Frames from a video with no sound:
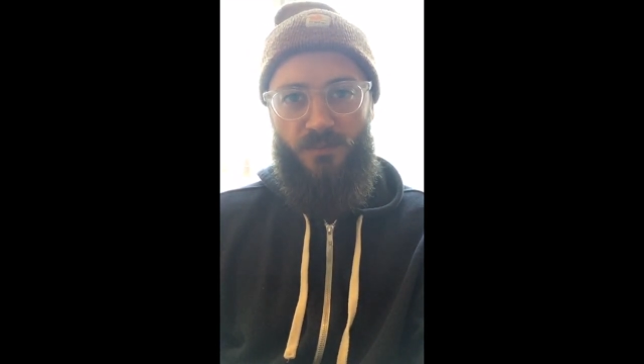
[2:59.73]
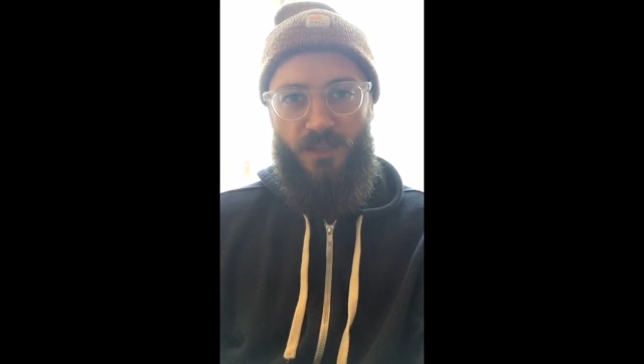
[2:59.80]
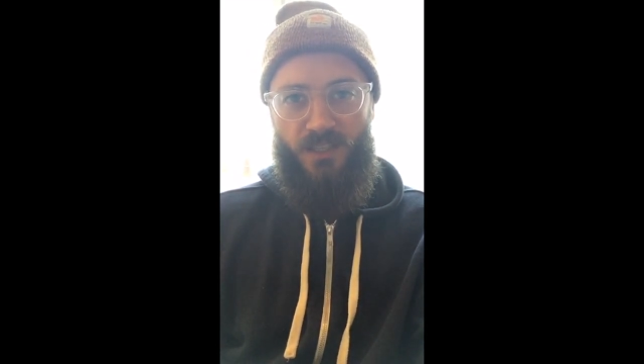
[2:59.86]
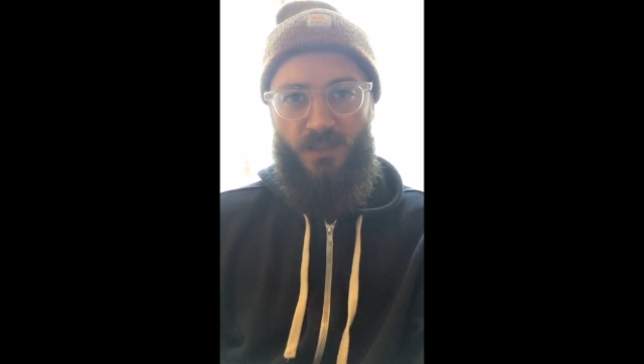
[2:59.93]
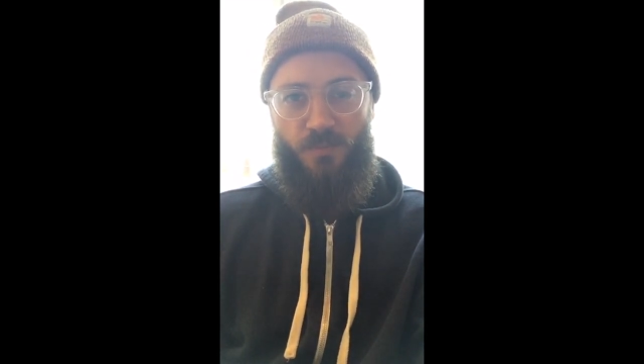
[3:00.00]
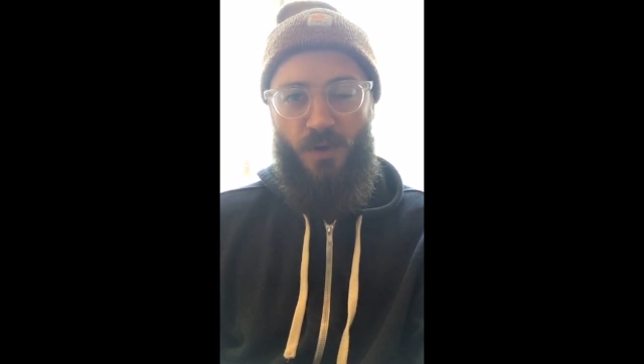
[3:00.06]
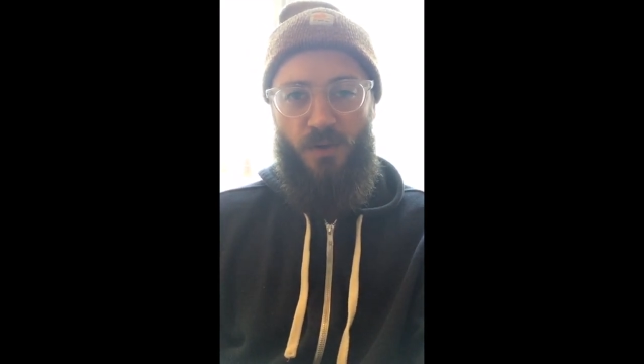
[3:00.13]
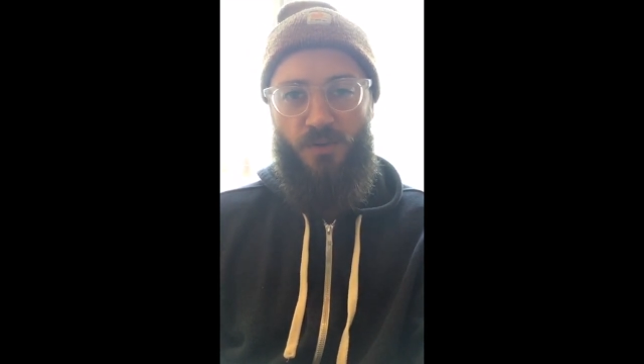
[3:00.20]

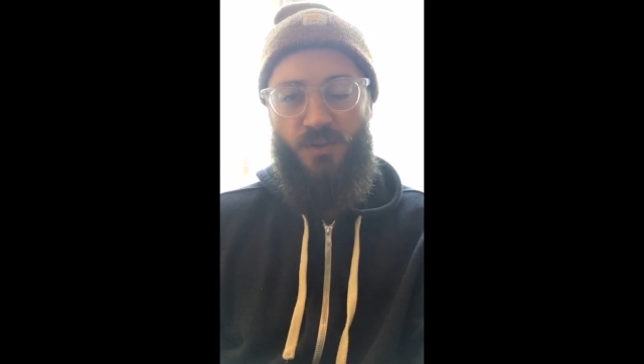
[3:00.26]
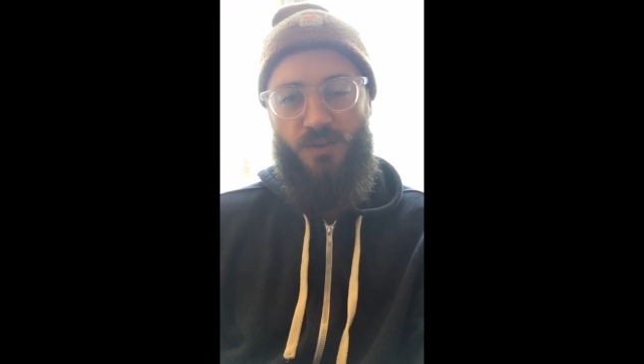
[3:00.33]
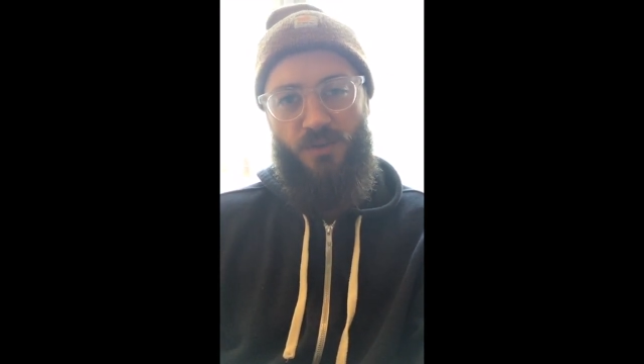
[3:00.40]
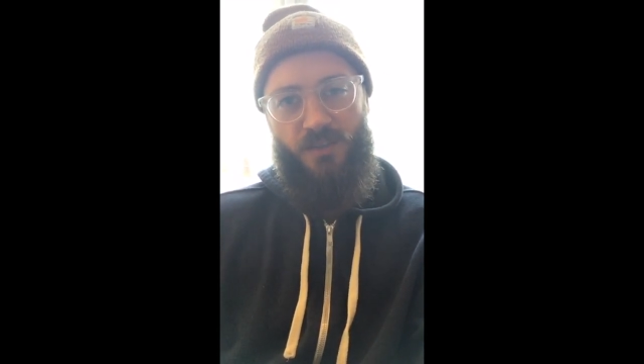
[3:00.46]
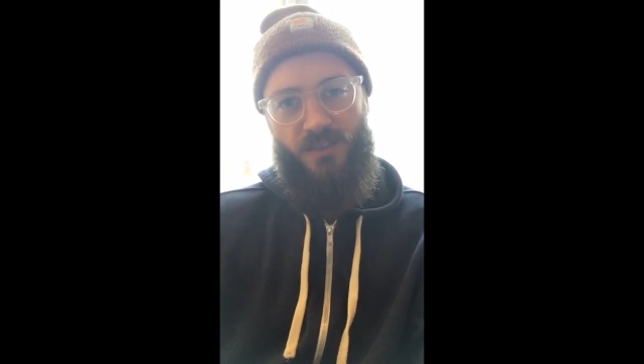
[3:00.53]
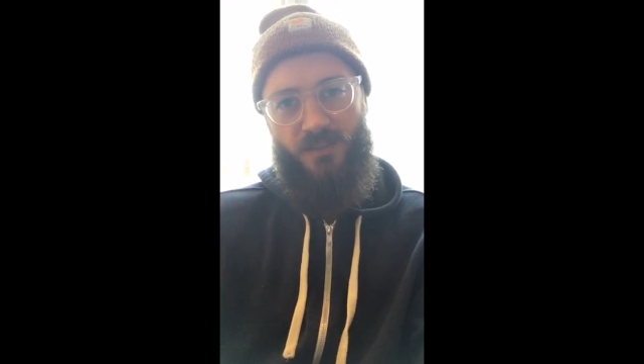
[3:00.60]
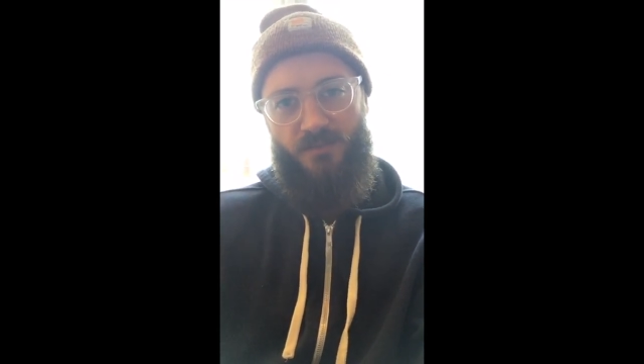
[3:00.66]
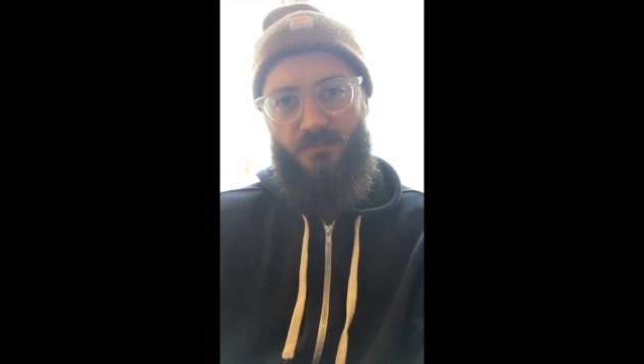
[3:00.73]

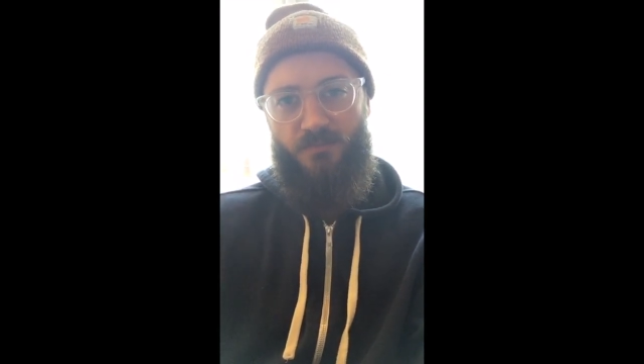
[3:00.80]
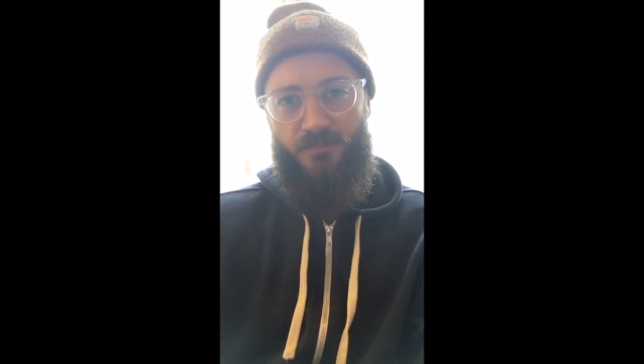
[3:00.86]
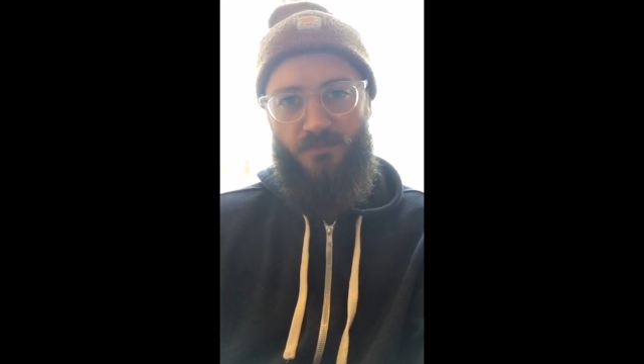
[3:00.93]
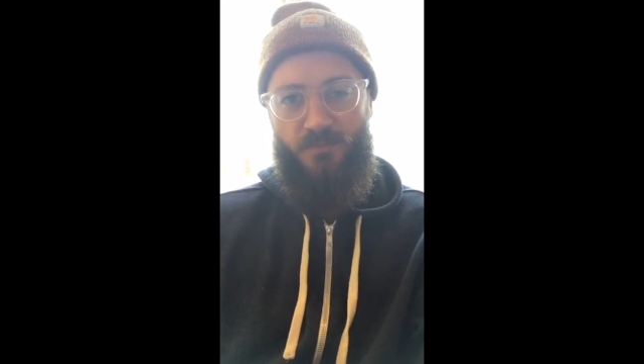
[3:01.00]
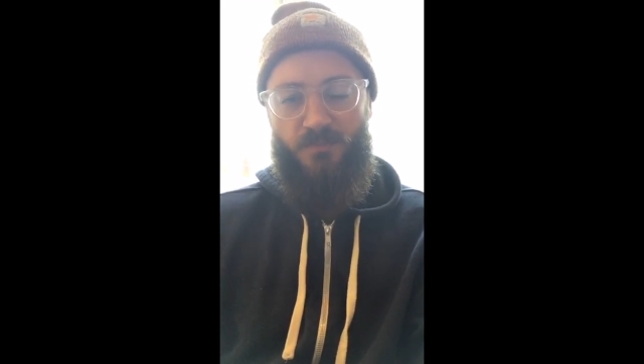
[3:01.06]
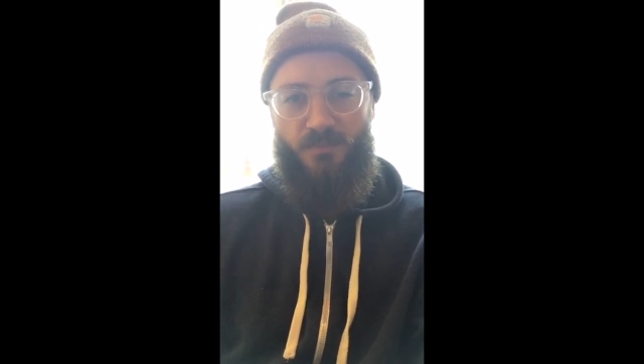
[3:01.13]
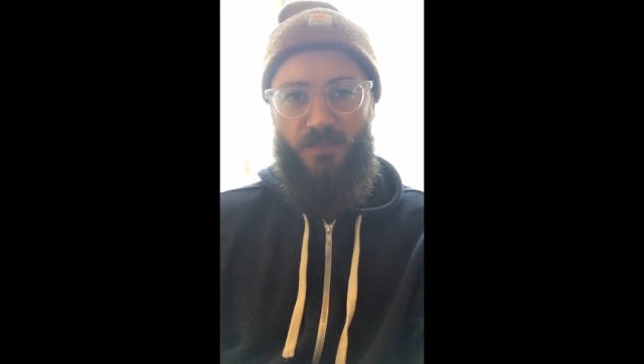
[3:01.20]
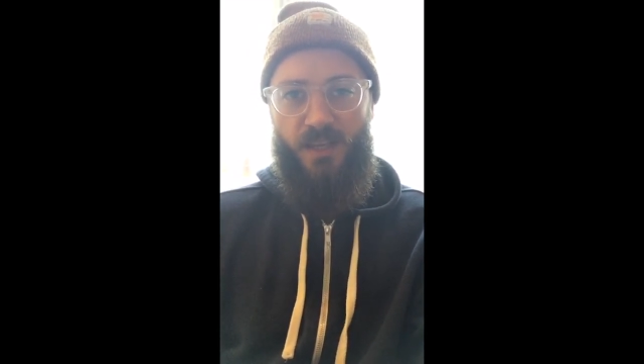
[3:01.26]
exposure is
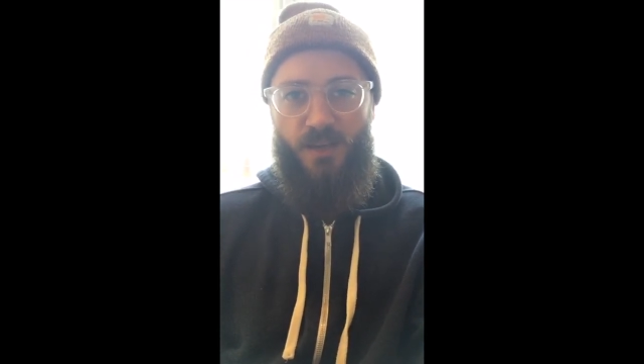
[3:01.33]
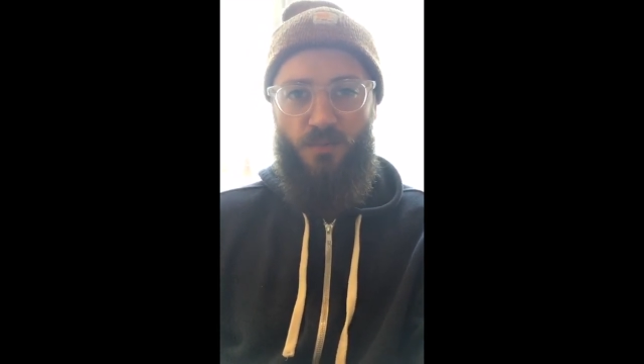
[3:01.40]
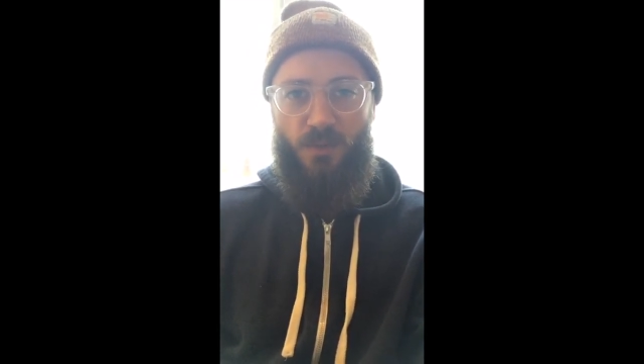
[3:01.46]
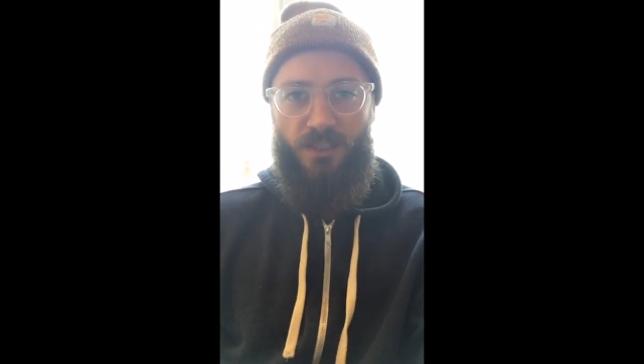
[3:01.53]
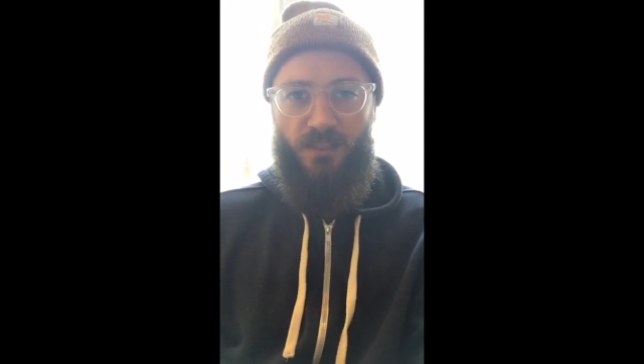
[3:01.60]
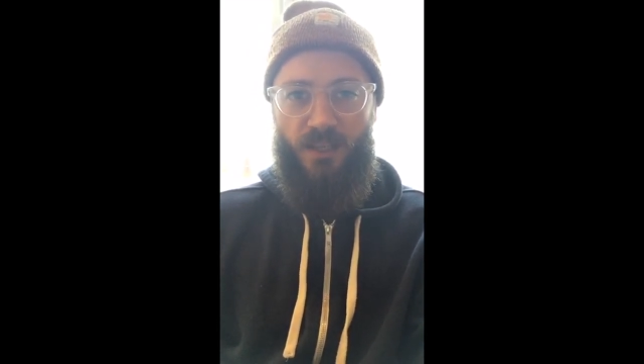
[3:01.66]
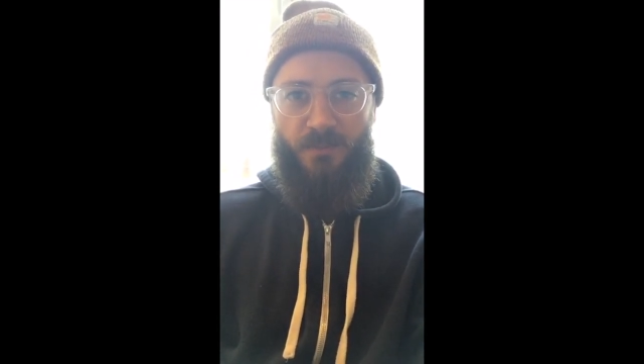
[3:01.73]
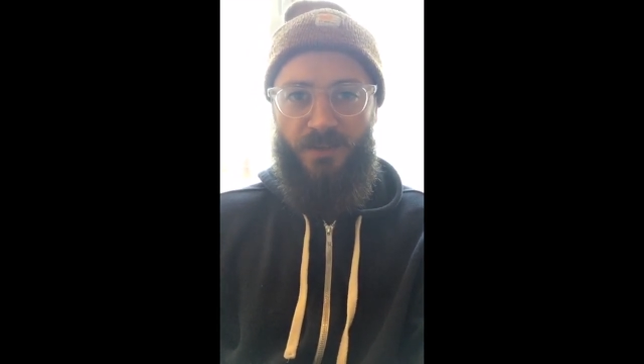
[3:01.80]

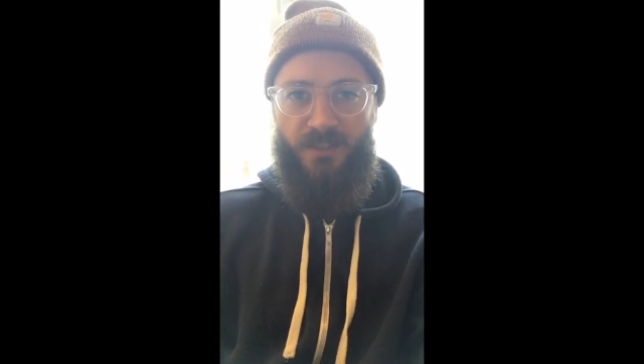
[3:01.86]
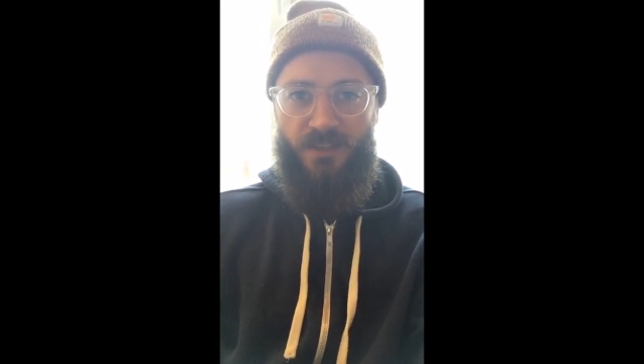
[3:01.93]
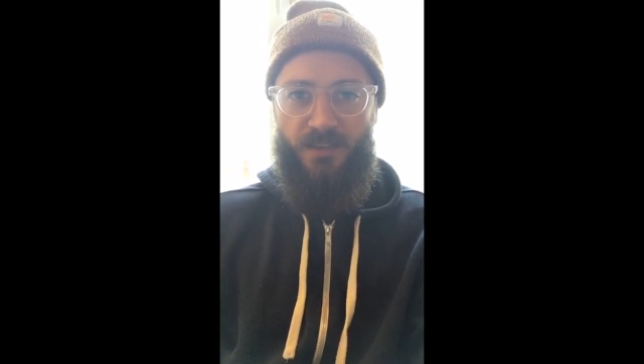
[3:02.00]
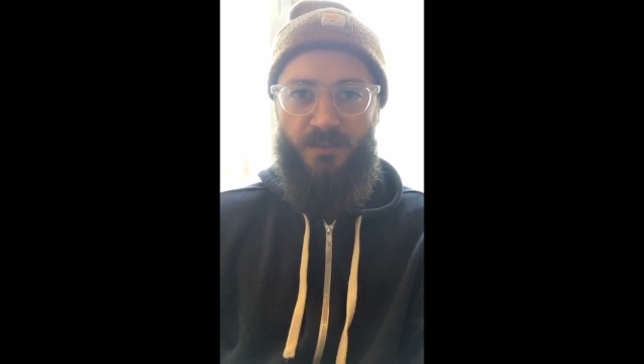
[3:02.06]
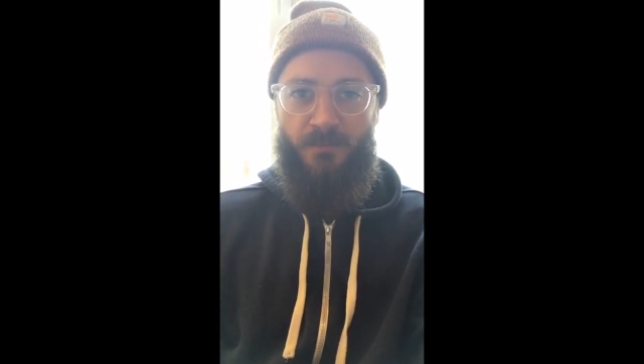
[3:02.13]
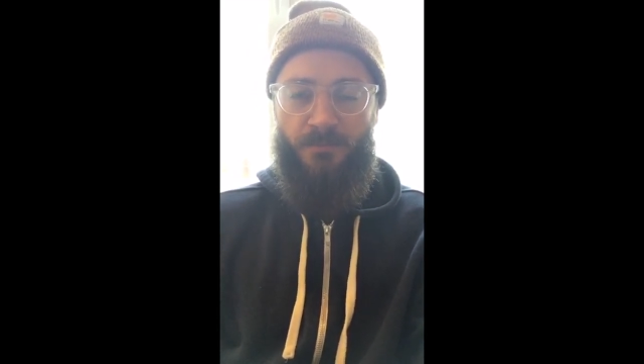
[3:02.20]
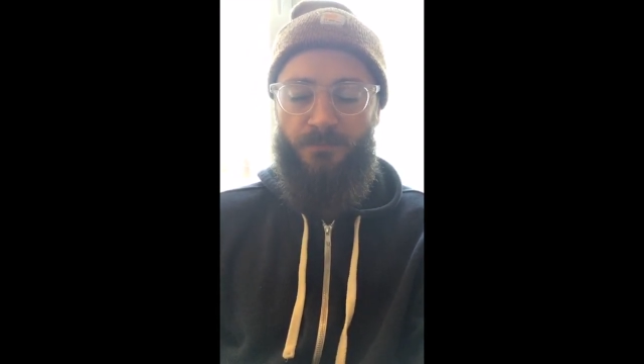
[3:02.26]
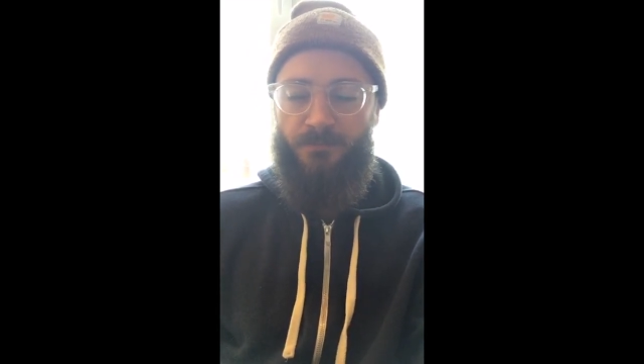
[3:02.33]
equally
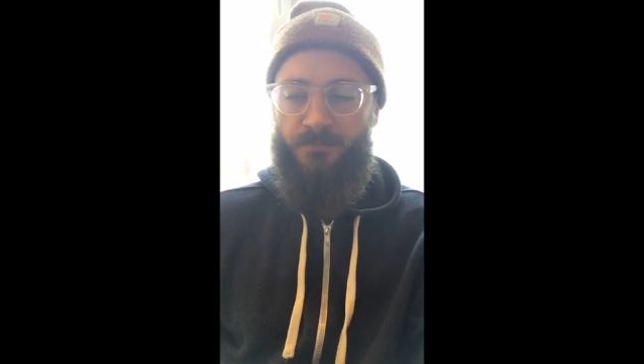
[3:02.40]
limited